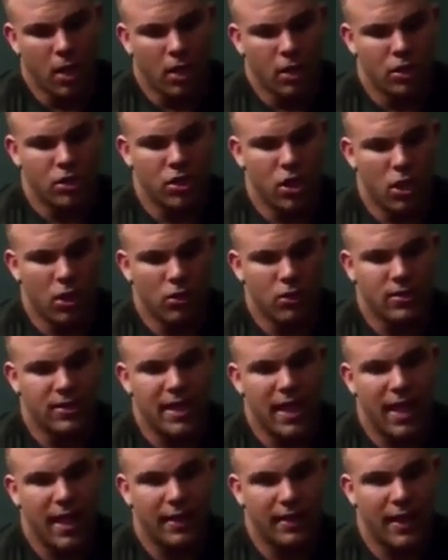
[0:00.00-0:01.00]
So
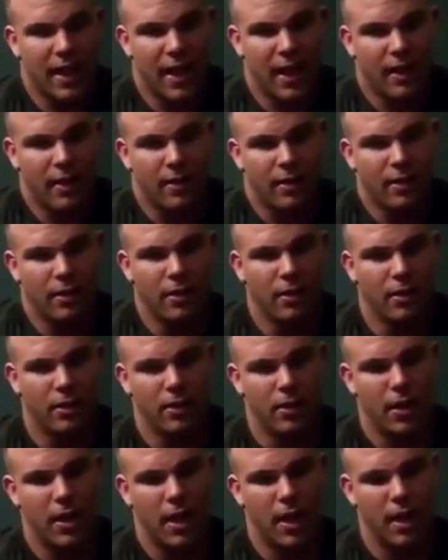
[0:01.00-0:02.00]
saying that,
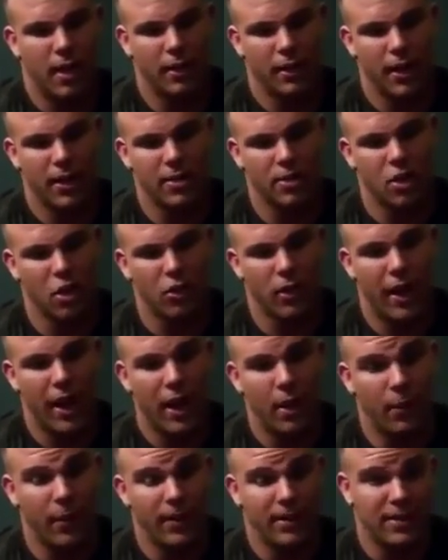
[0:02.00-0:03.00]
let's go to
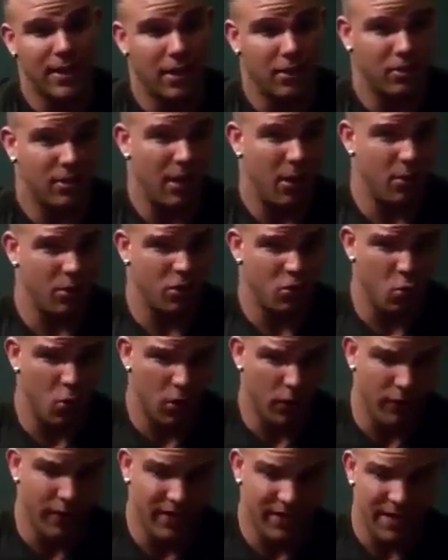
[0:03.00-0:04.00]
8 weeks out. So that was
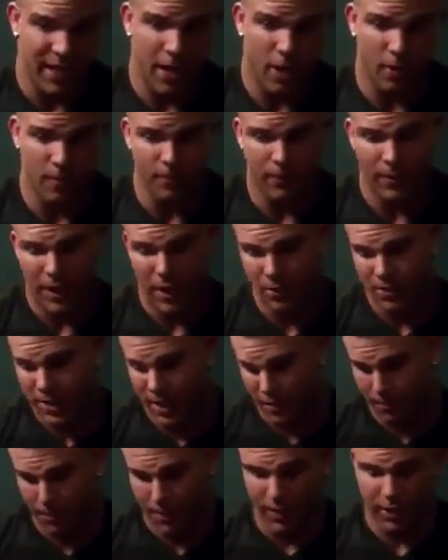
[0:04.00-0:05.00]
12 weeks out. I would
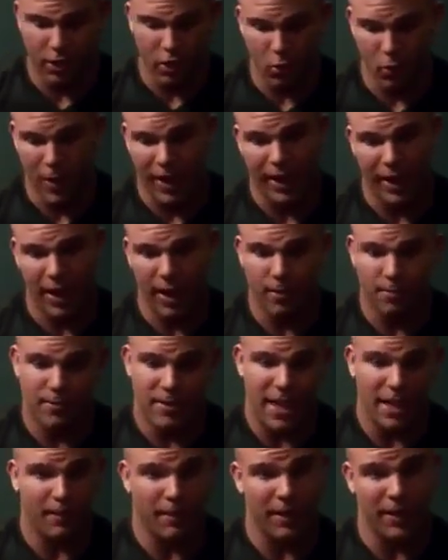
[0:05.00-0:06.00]
take my, wake up,
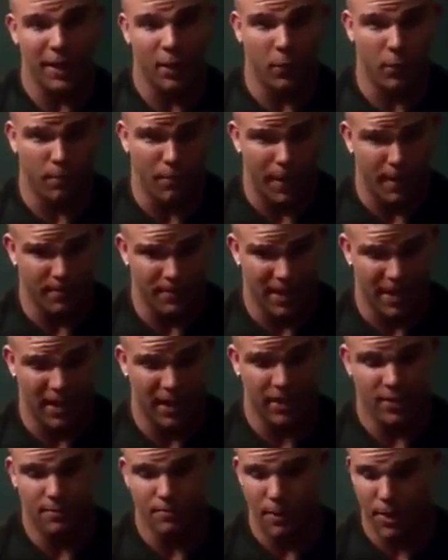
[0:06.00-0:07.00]
take my liquid
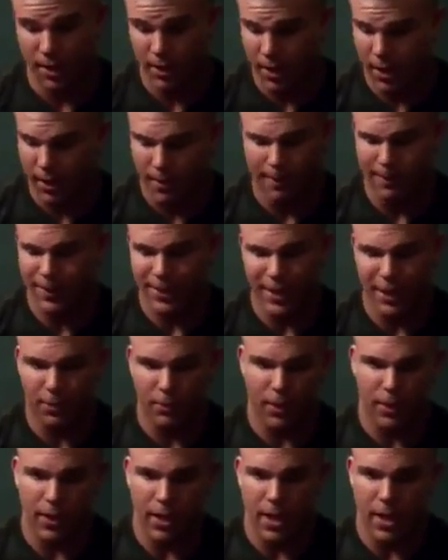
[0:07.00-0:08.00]
peptides,
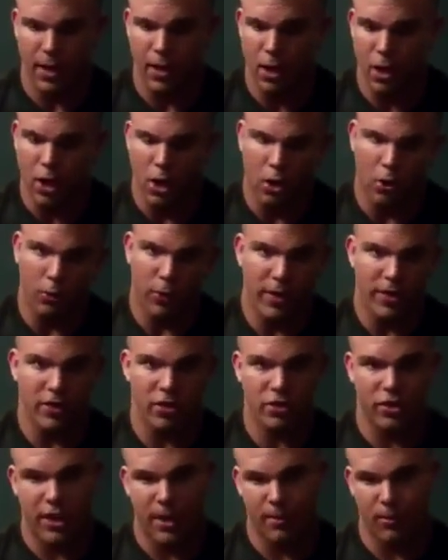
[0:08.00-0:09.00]
liquid
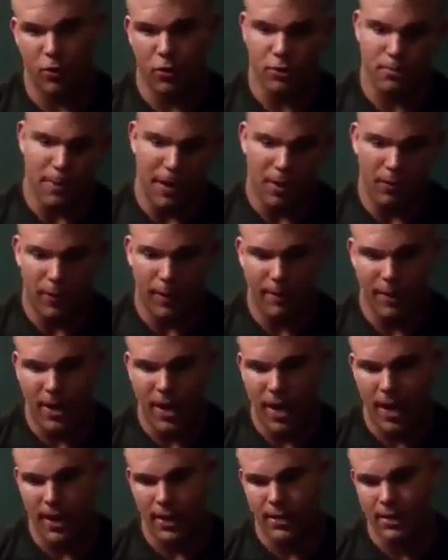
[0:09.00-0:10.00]
research chemicals, my
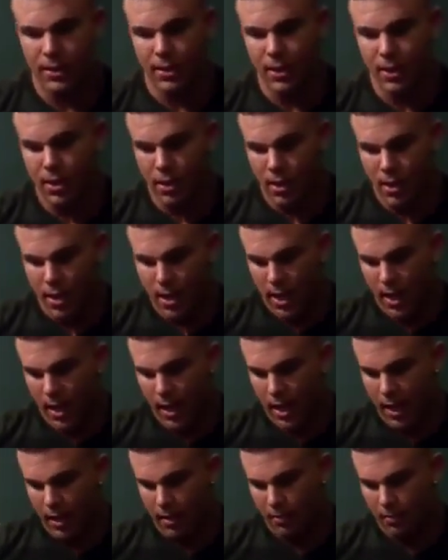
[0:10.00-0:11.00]
Remedex.
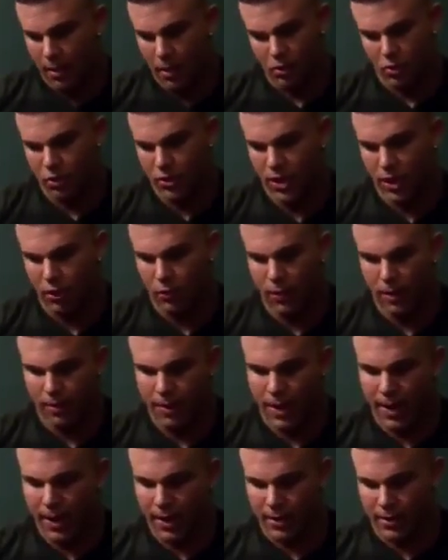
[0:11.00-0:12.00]
I was only taking
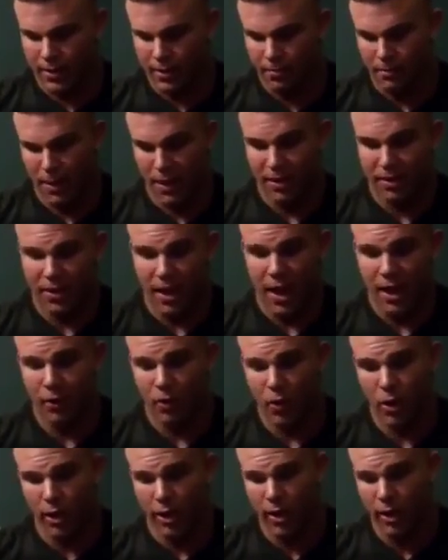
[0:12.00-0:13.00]
Remedex, my
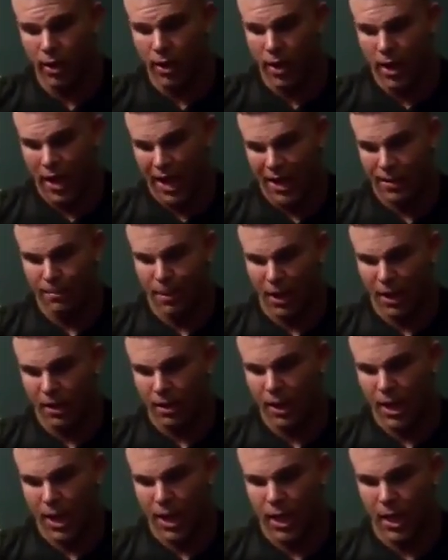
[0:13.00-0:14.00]
thyroid, and my
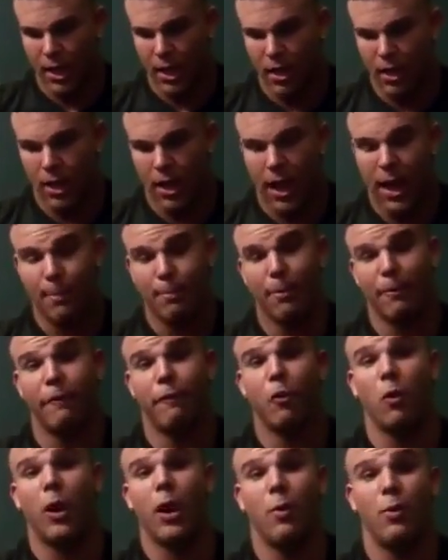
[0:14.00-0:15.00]
Clen. And
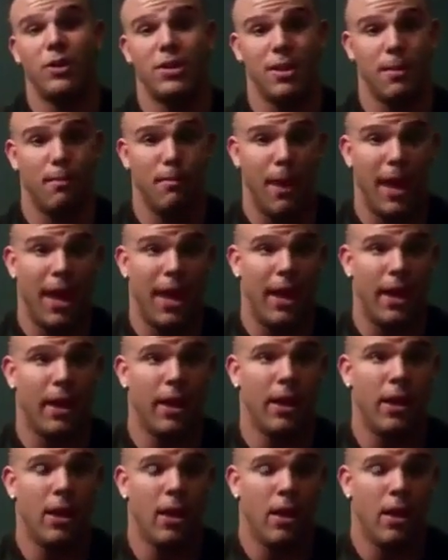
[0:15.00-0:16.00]
before I went to bed,